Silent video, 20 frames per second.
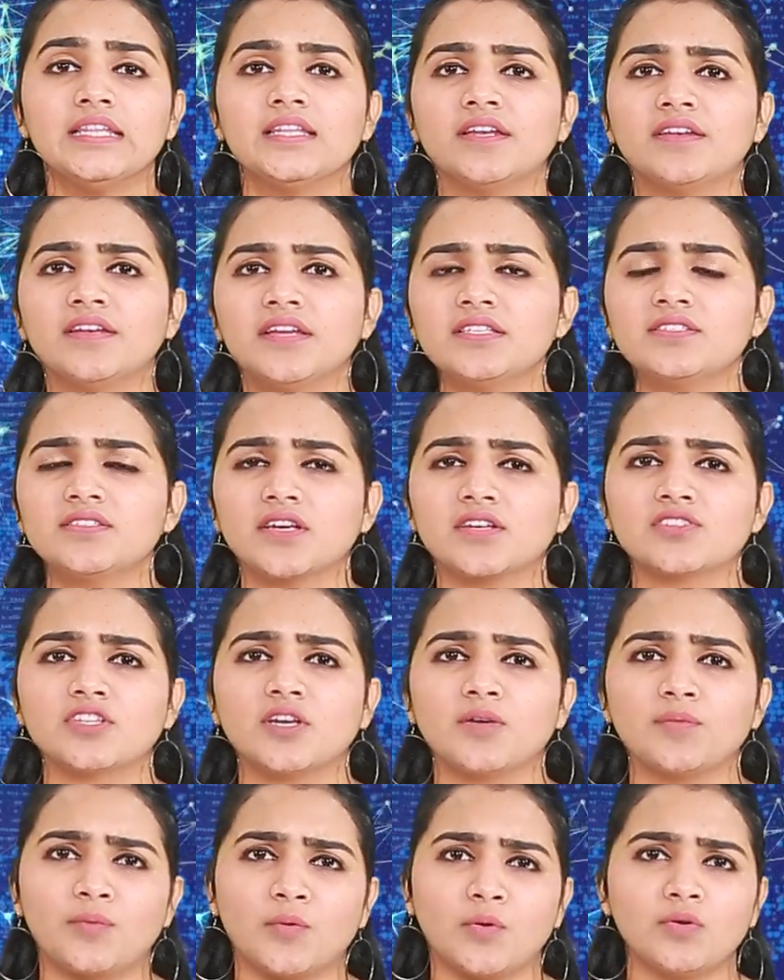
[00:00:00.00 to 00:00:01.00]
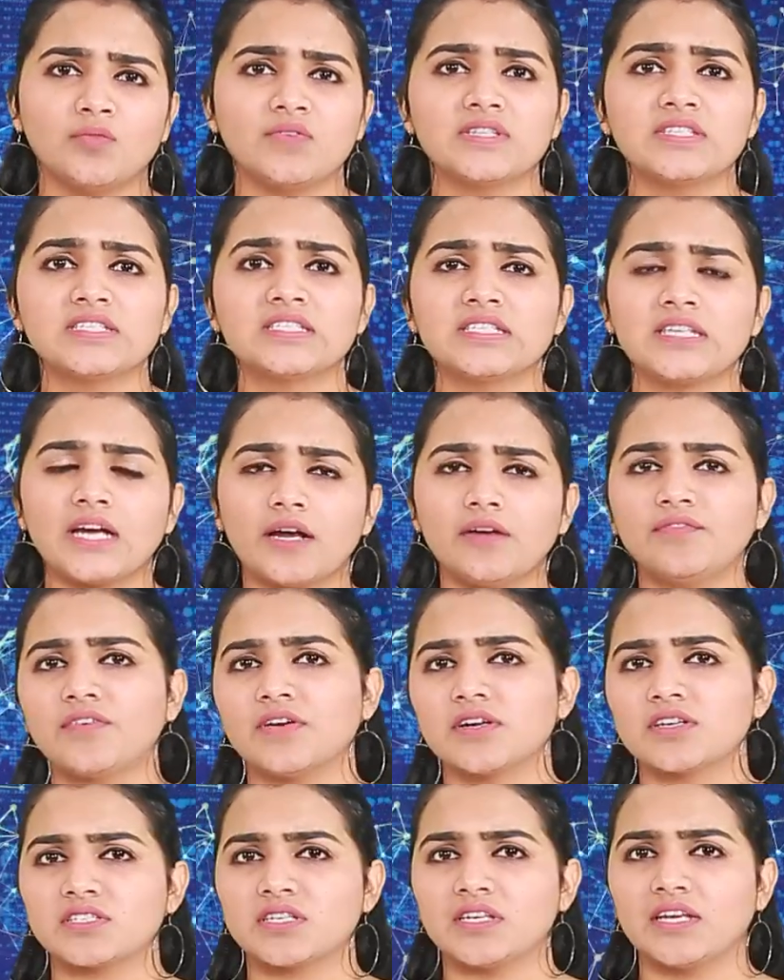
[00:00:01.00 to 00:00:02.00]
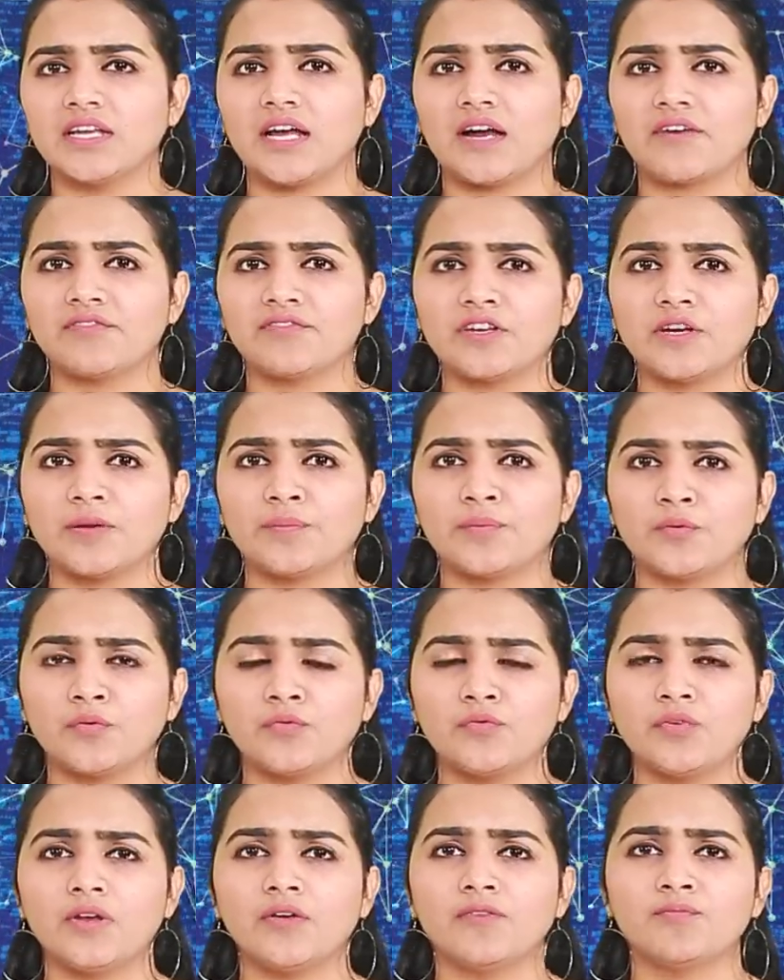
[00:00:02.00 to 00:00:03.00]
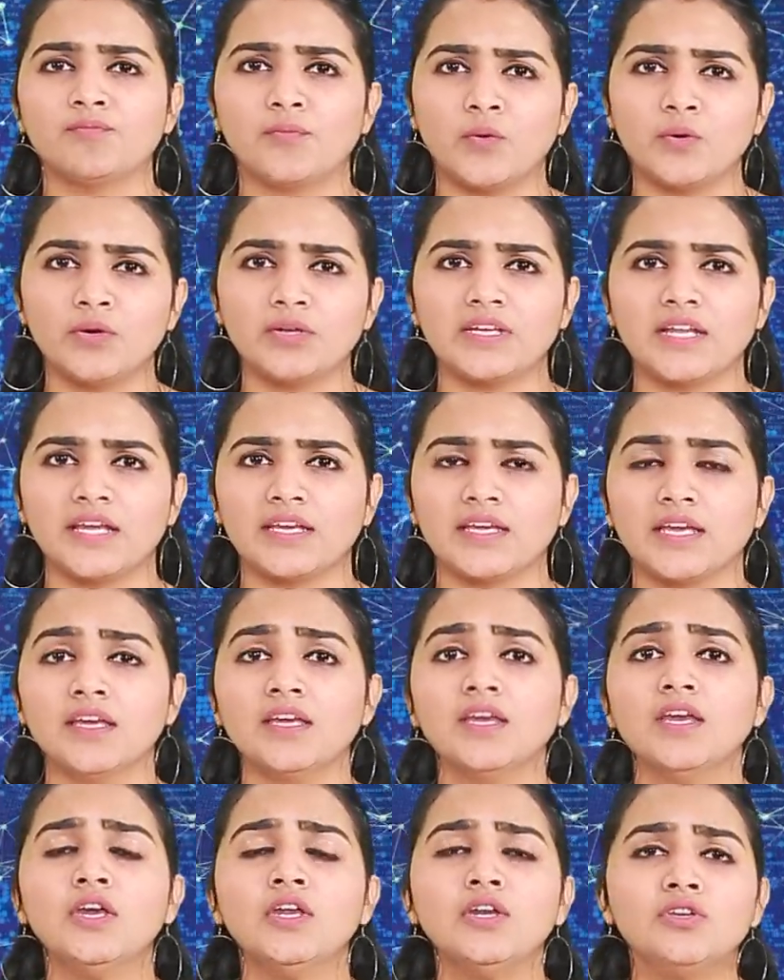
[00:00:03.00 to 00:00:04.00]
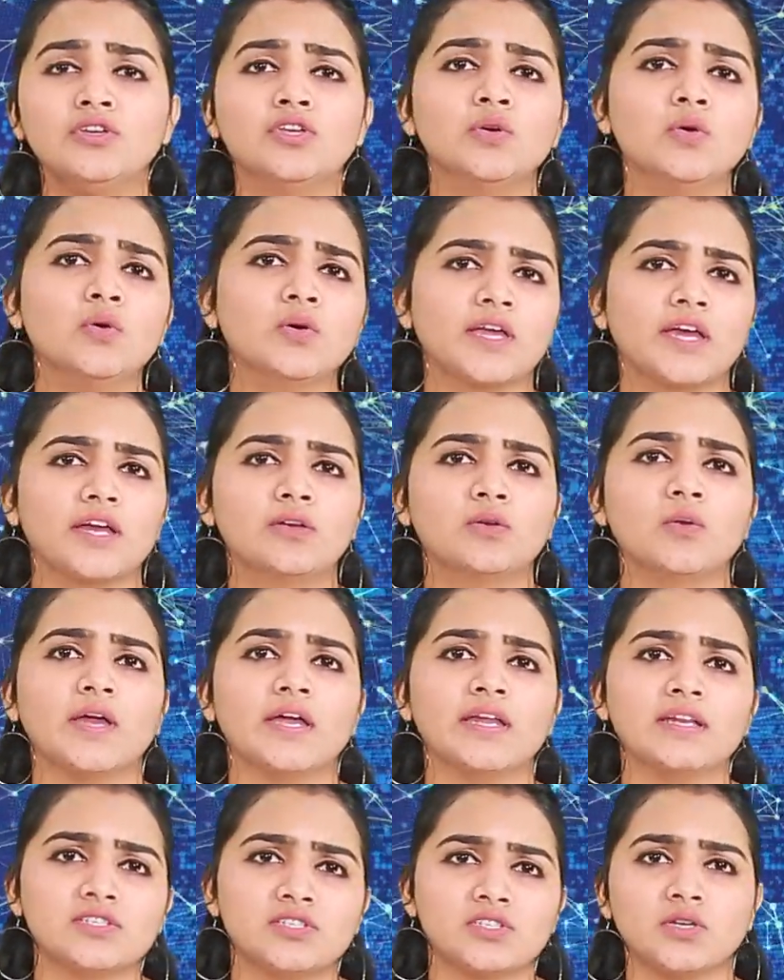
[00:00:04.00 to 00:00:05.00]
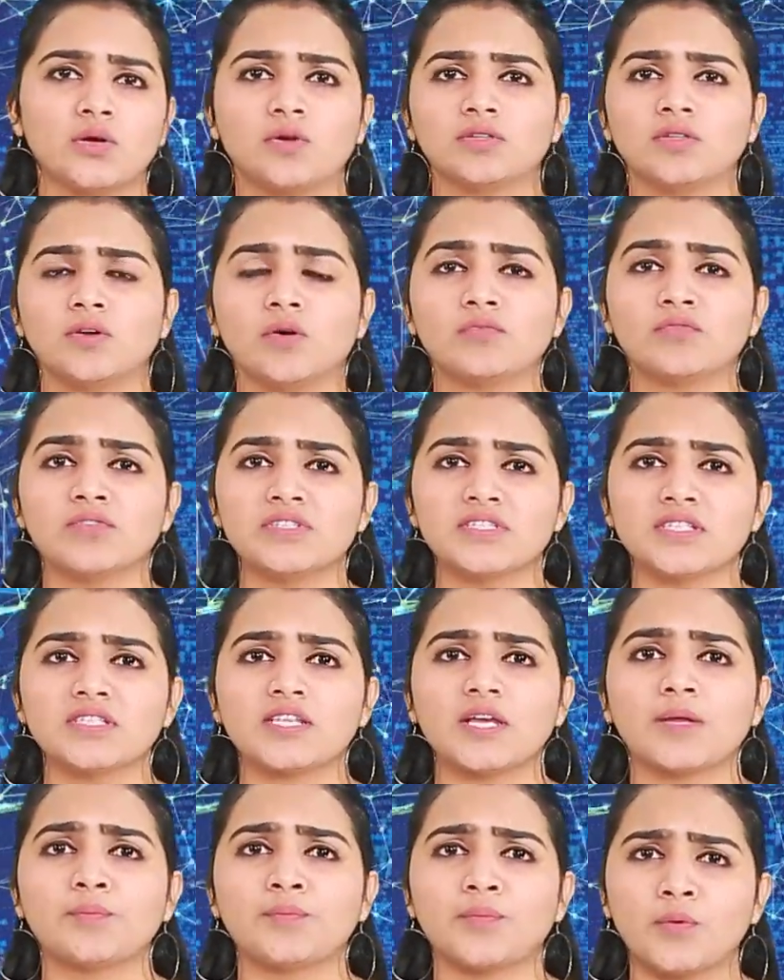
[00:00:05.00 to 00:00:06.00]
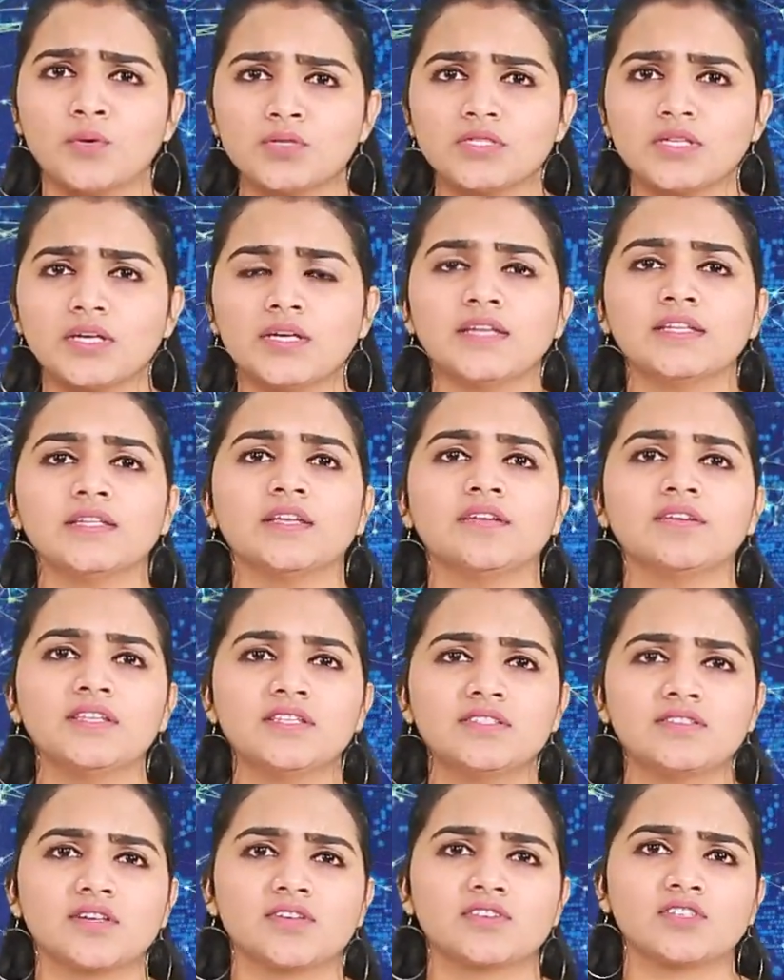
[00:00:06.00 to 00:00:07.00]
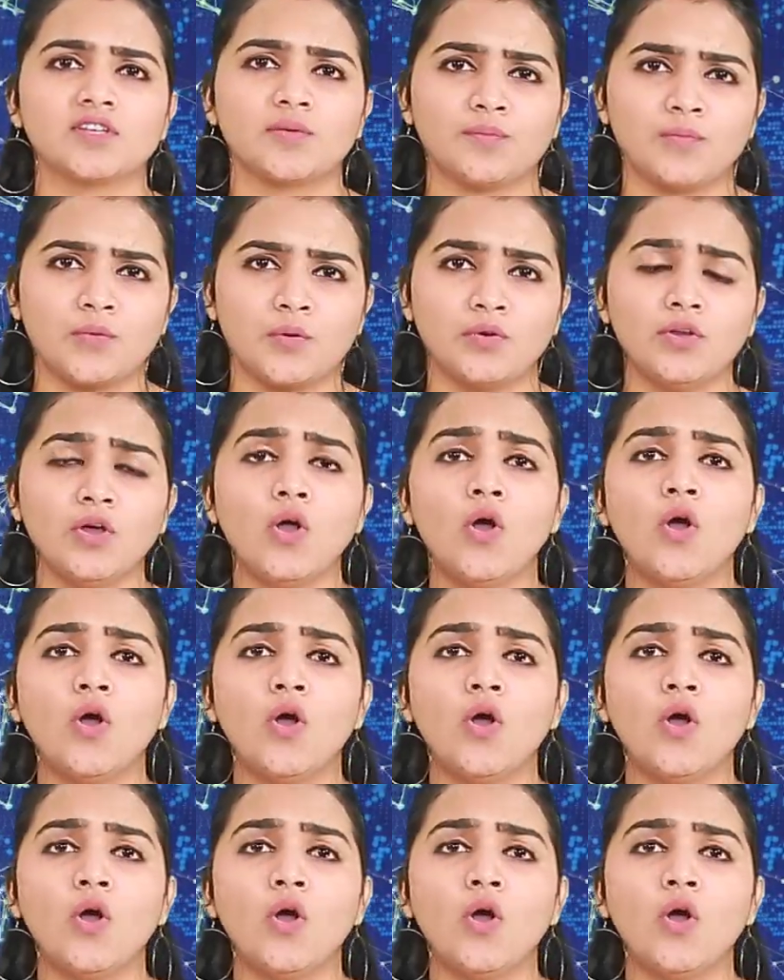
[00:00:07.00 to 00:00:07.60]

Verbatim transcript: The restructured board will start functioning after approval of board taking due care to ensure the officers are posted in the restructured board